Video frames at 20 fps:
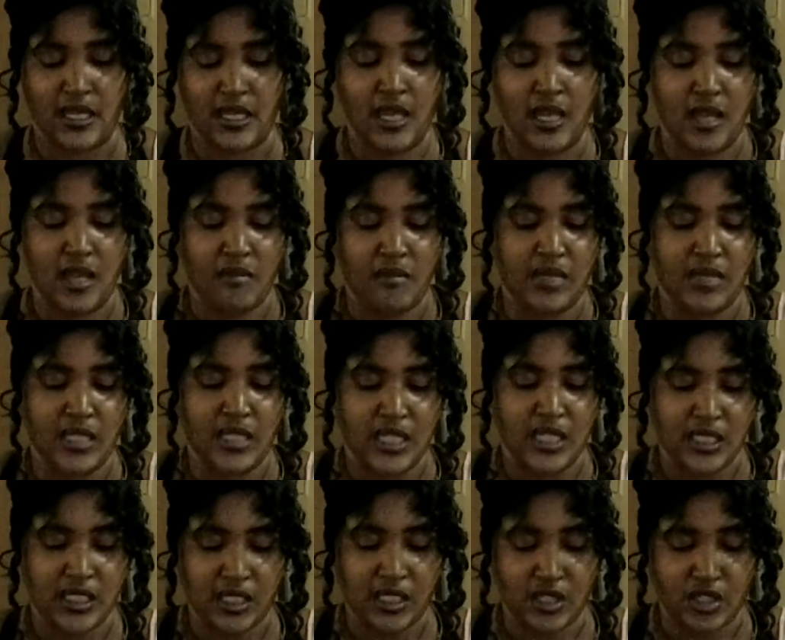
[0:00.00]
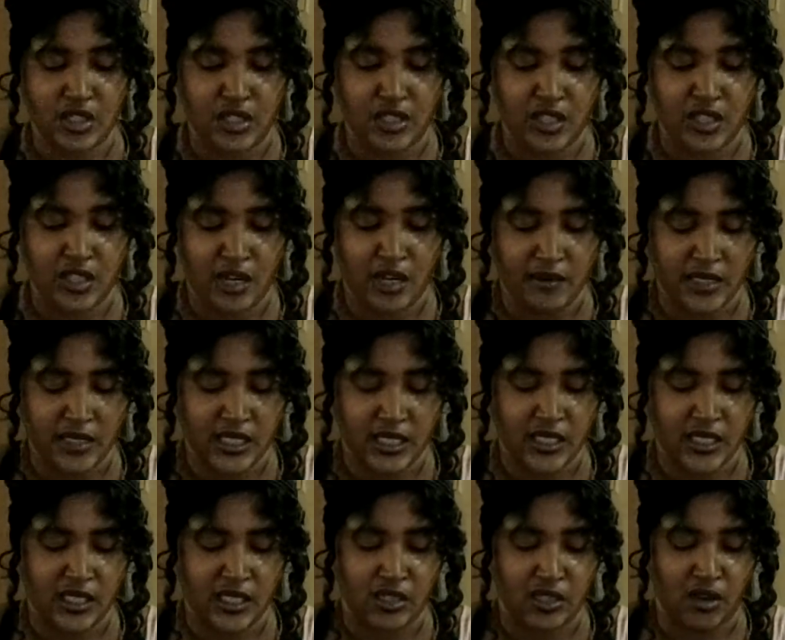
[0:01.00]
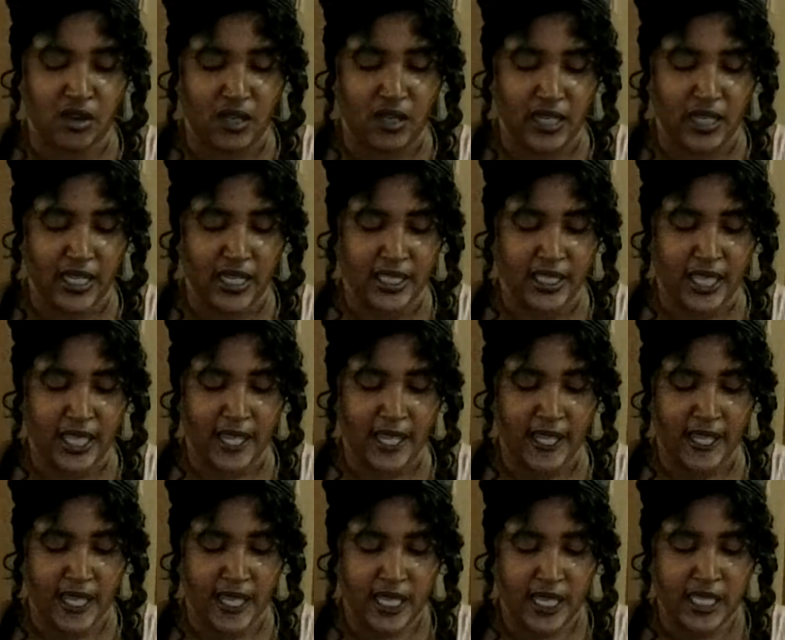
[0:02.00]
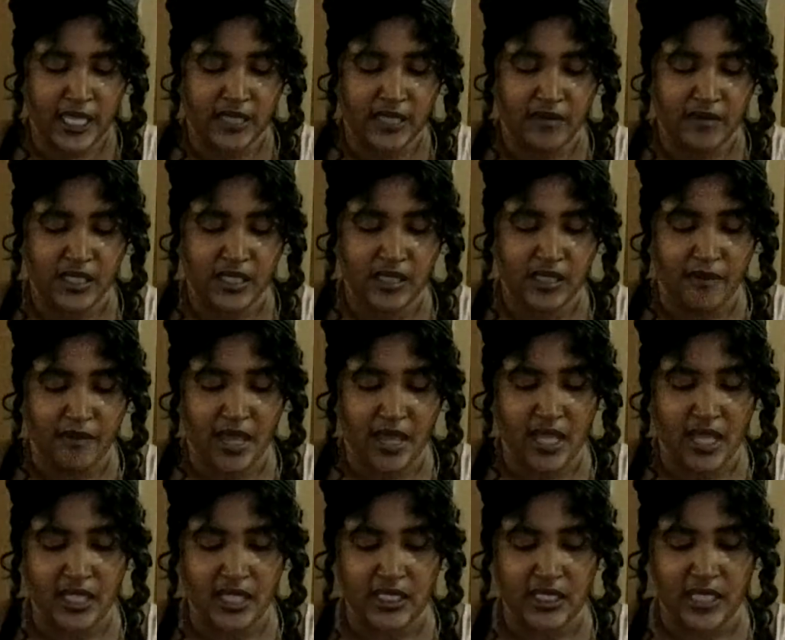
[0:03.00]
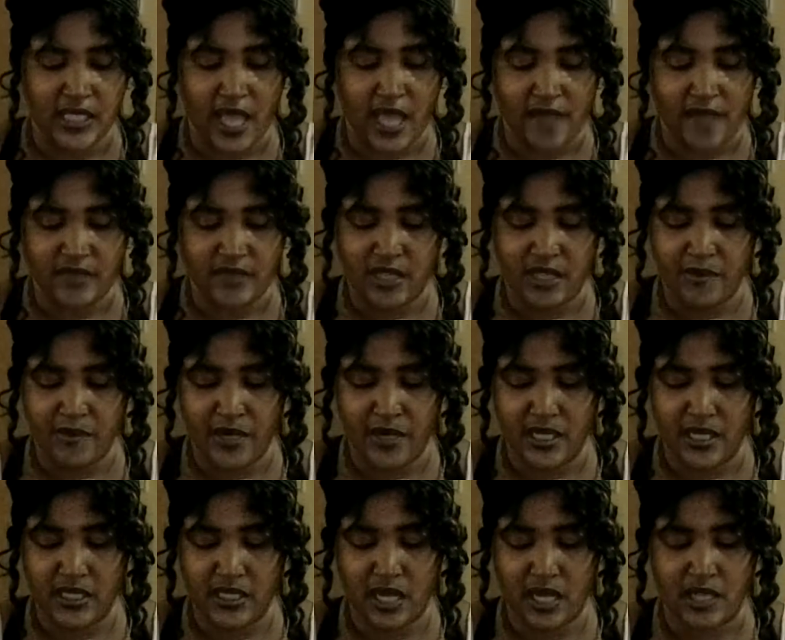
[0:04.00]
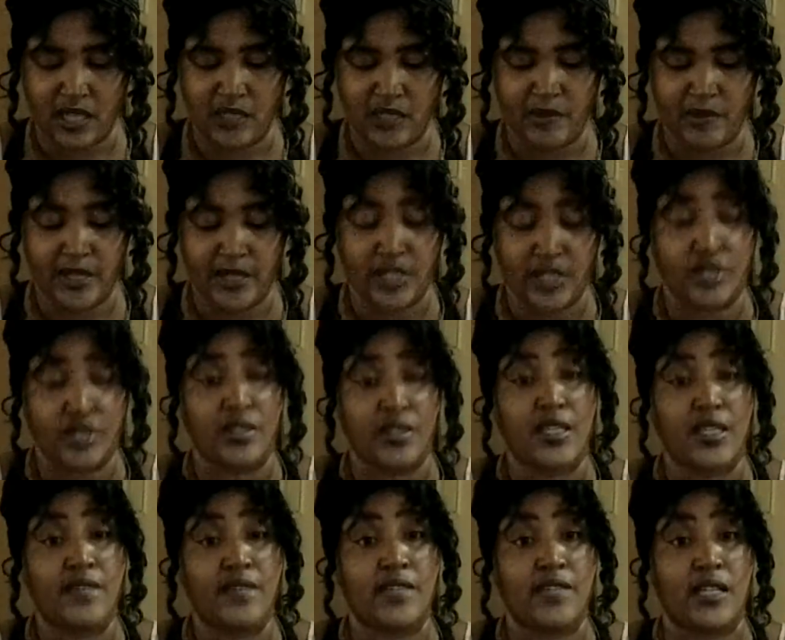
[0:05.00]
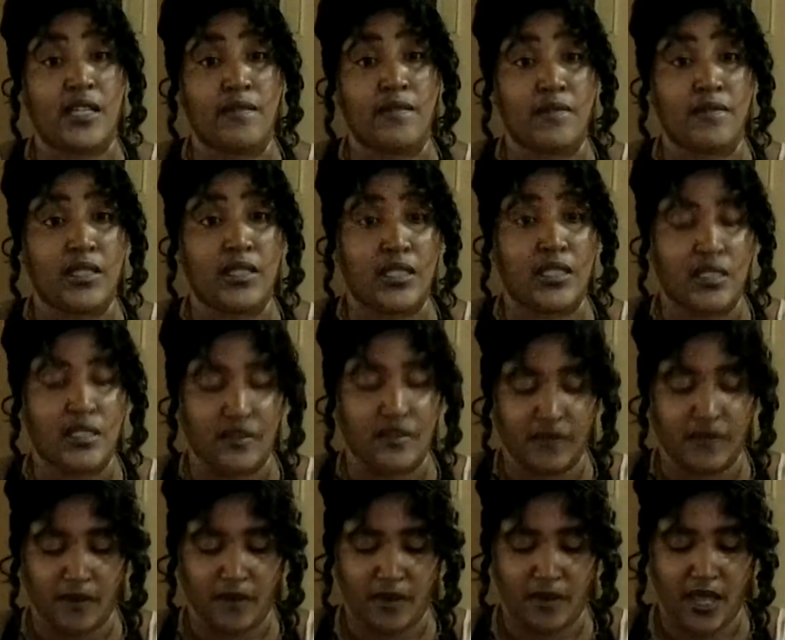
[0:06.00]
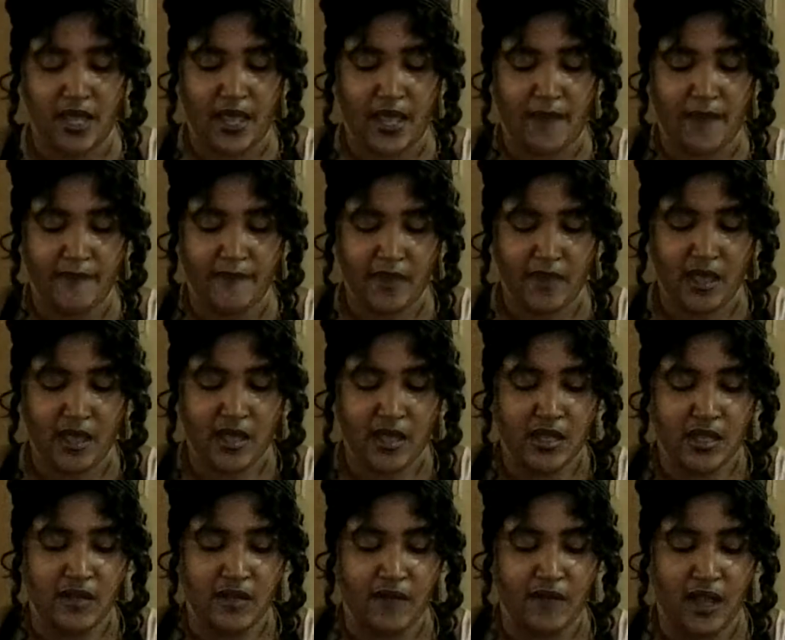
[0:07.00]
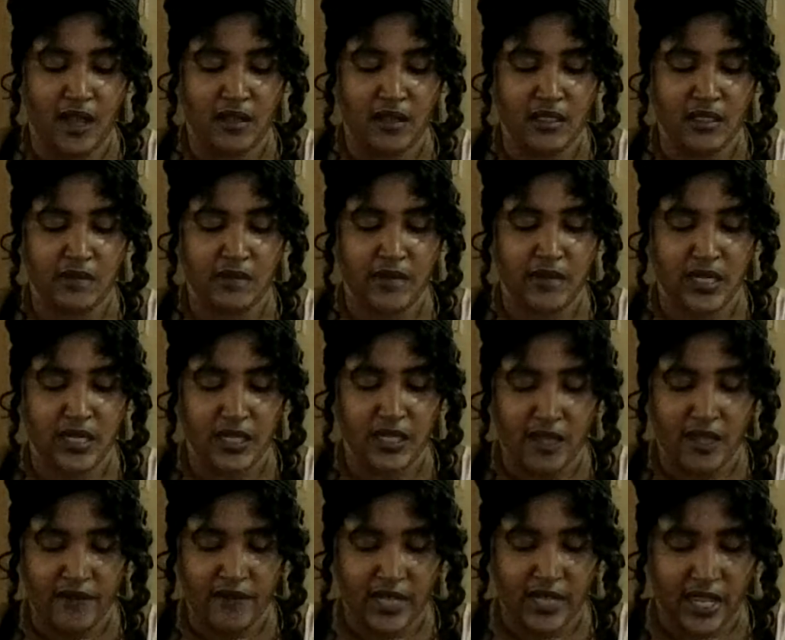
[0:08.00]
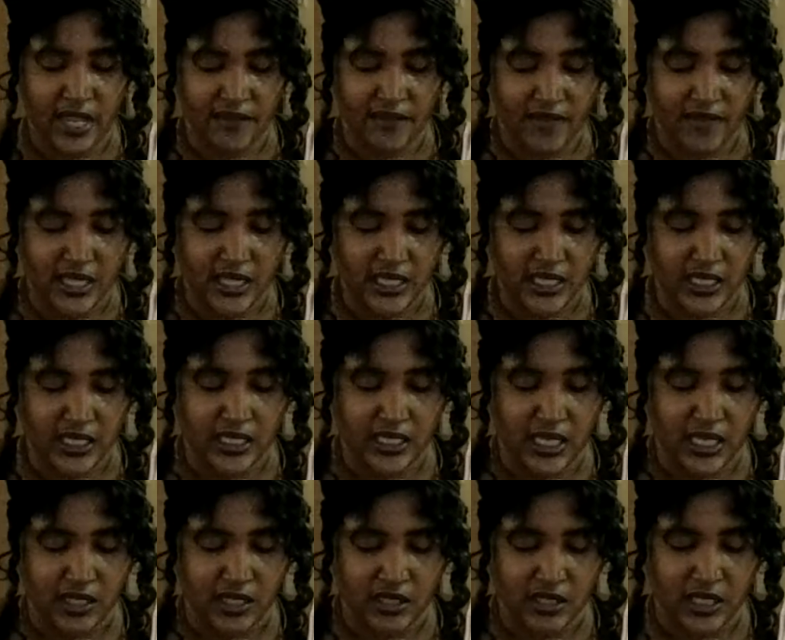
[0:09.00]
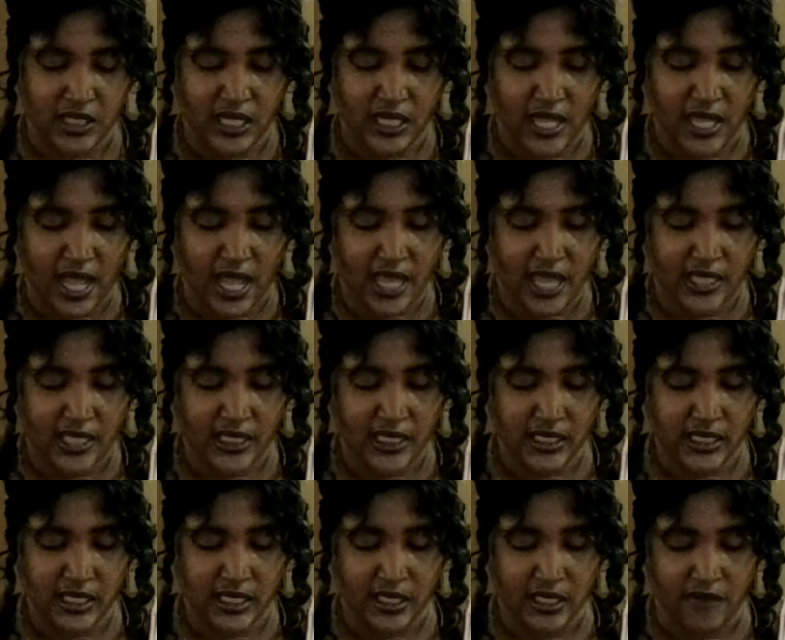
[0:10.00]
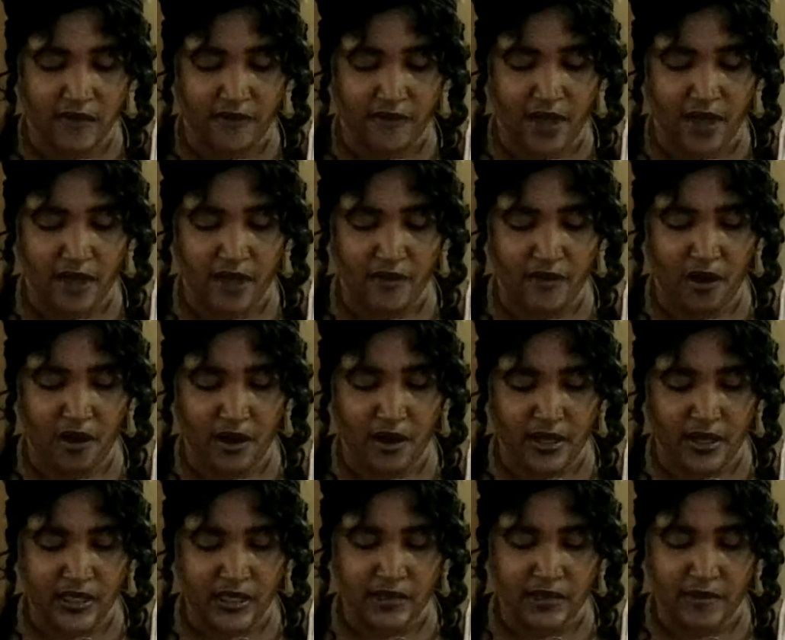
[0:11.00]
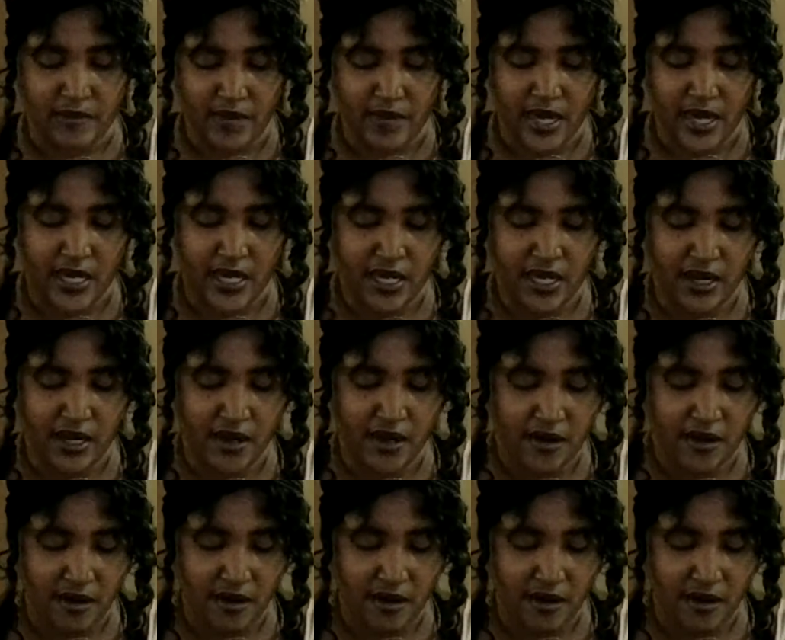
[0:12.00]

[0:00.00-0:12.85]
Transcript: But these little disturbances and all like that is meant to make us dive deeper into our spiritual gifts, I believe. Okay? Divine Holy Spirit of love and light, ancestors, angels, and guides. Let's get the 5-part spread here.